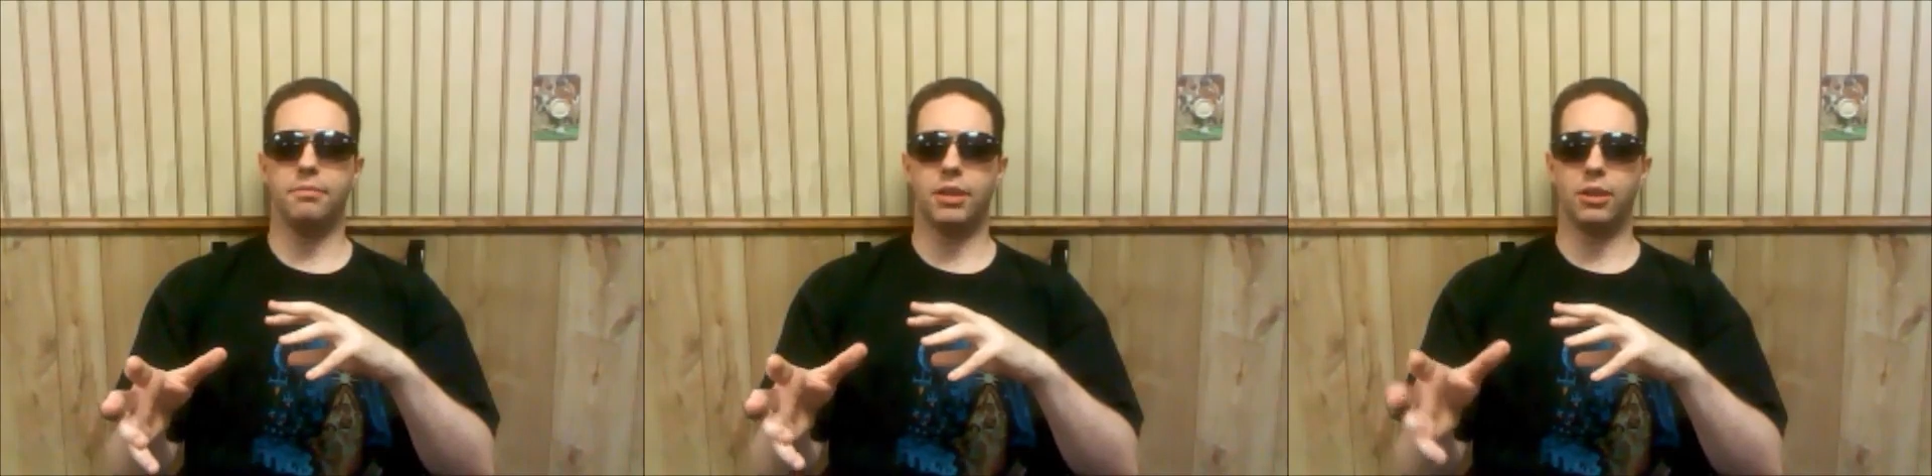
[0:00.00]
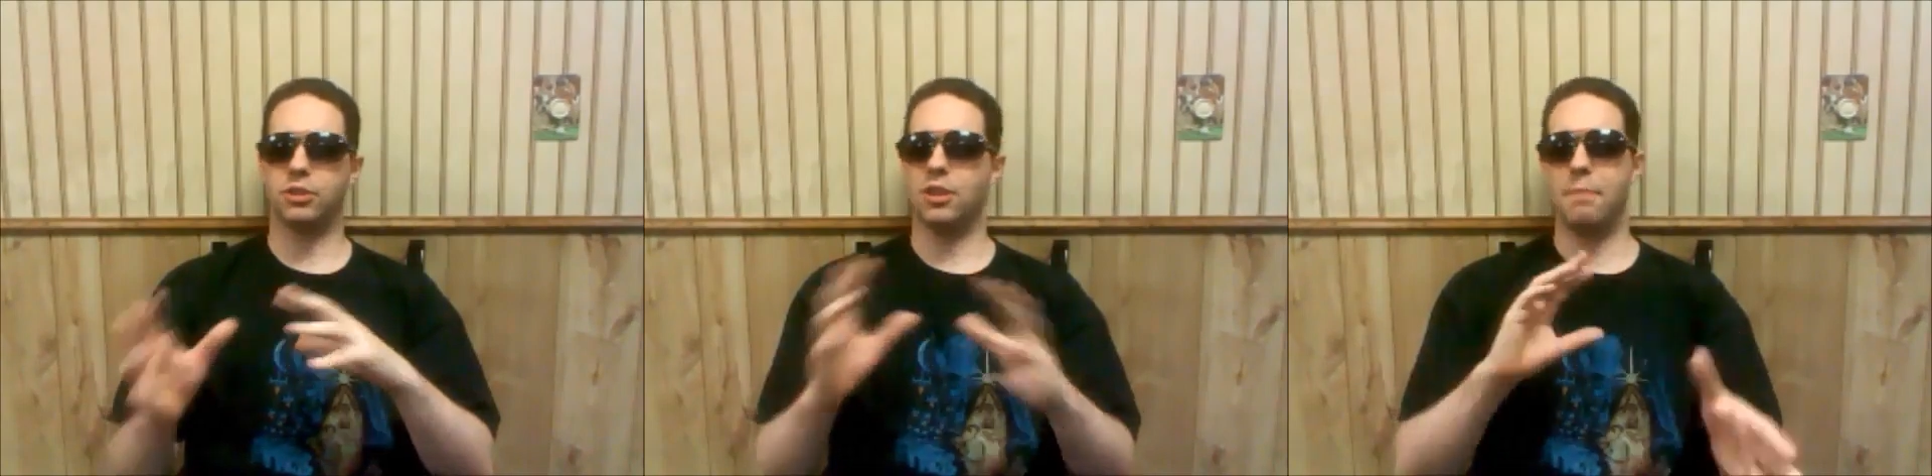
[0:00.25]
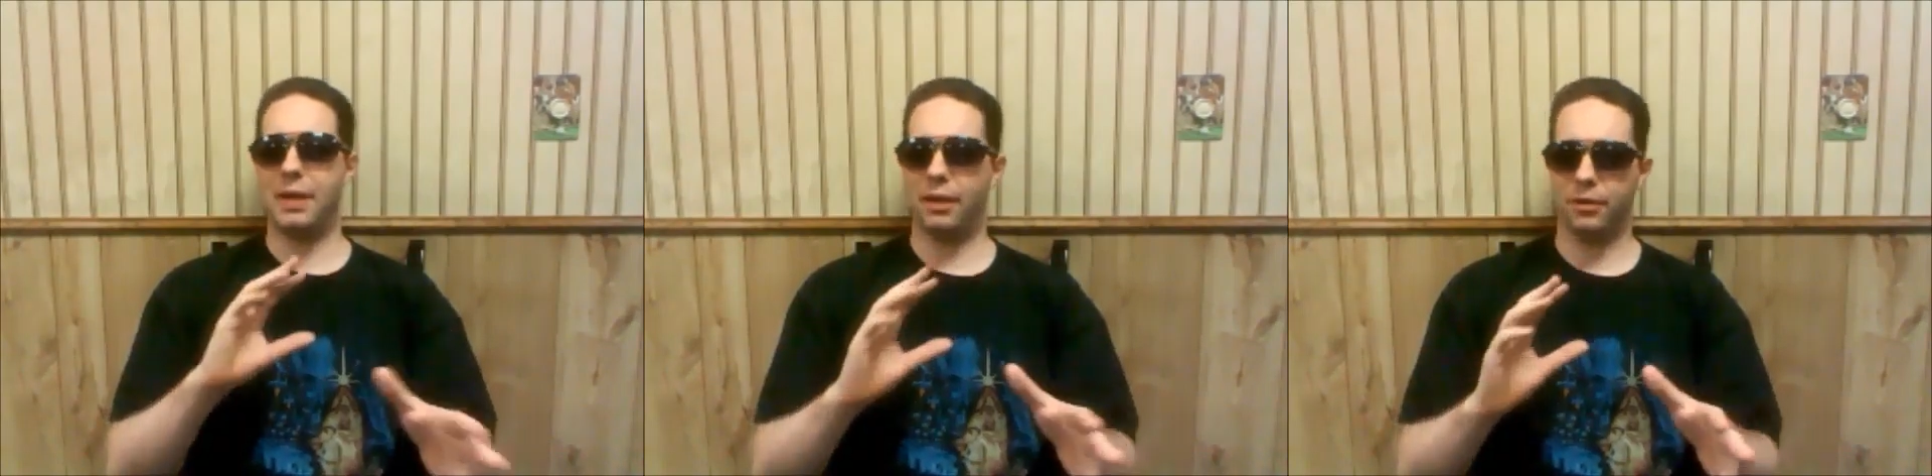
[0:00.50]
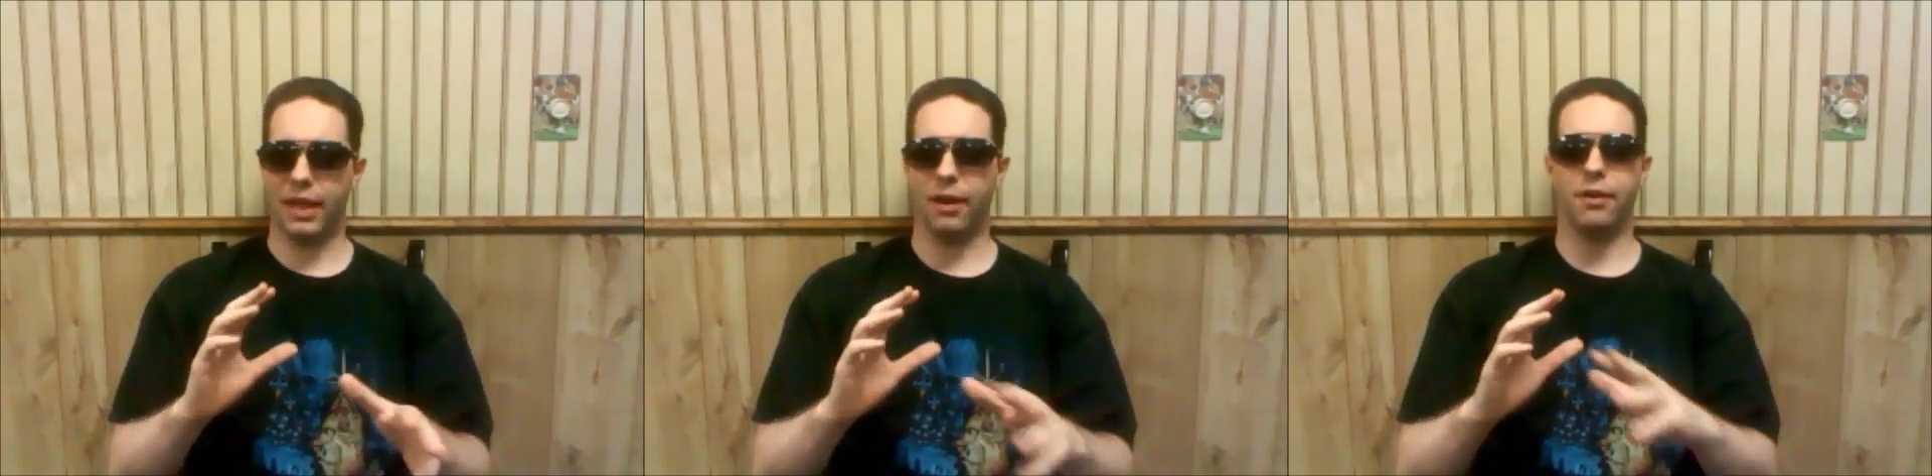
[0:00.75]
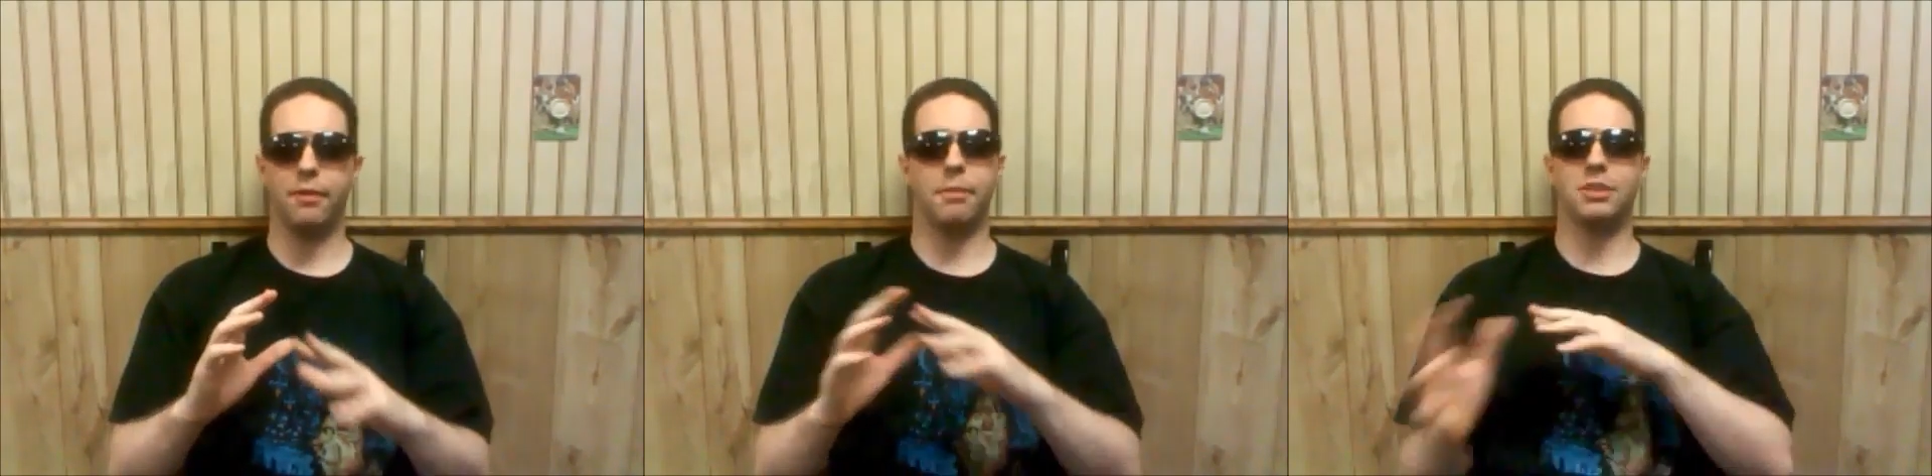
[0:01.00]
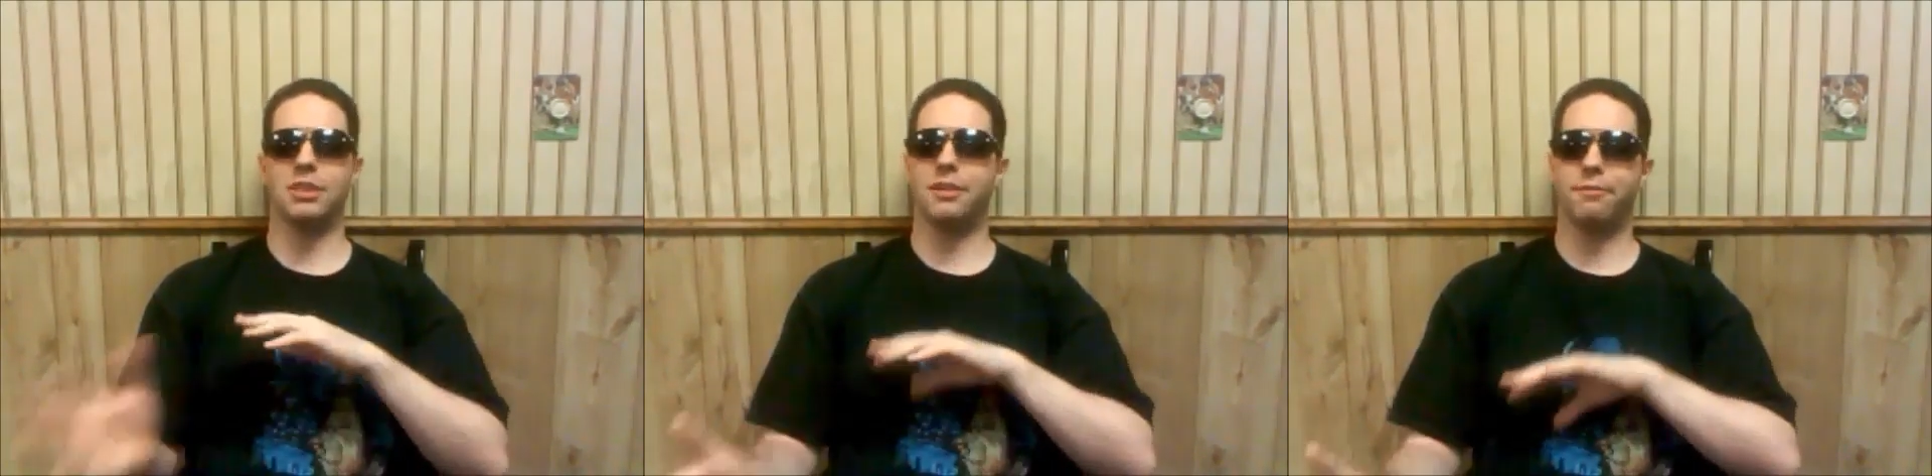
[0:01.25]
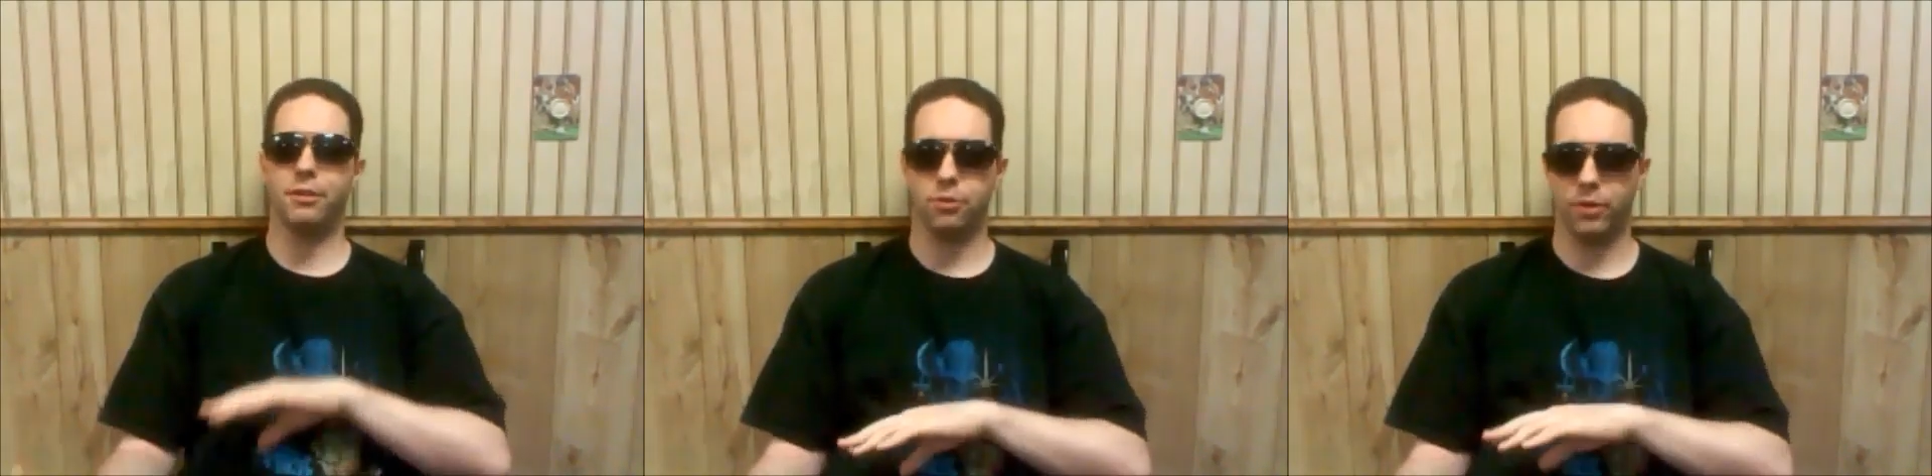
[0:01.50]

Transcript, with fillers: there's an appeal there and a bunch of different